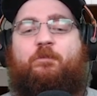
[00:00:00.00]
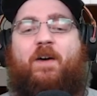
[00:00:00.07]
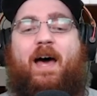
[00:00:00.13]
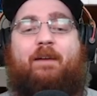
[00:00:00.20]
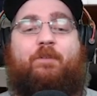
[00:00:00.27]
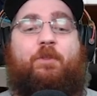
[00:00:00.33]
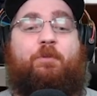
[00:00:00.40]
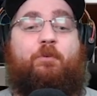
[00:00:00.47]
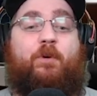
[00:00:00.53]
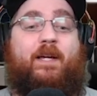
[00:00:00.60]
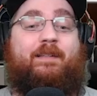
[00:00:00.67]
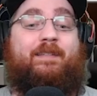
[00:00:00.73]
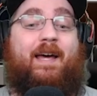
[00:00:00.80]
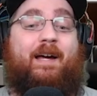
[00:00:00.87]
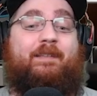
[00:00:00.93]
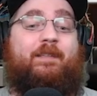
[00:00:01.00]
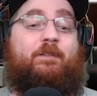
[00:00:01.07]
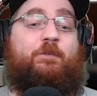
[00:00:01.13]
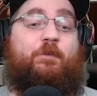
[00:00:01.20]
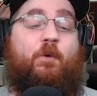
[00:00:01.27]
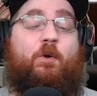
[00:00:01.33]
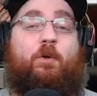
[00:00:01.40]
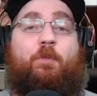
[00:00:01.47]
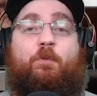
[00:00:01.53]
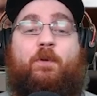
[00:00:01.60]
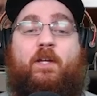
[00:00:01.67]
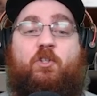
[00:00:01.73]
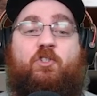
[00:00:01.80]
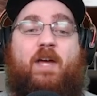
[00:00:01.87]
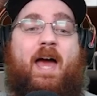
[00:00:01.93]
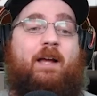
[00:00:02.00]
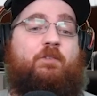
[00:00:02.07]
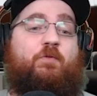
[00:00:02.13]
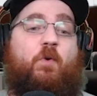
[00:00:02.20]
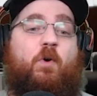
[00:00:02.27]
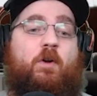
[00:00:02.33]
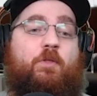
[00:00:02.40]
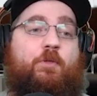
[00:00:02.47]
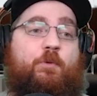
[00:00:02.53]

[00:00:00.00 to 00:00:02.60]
five and three. Texans four and three. Jags four and